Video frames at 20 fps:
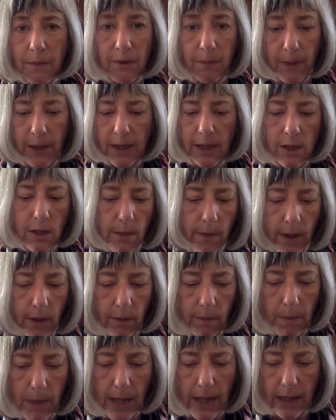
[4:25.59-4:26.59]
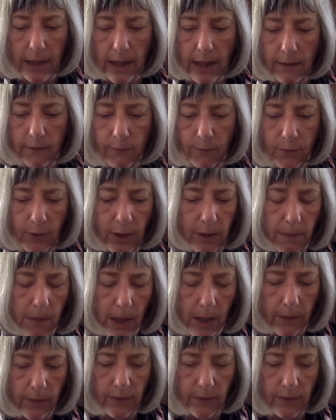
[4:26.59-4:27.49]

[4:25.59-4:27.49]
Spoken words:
speaking to both male and female.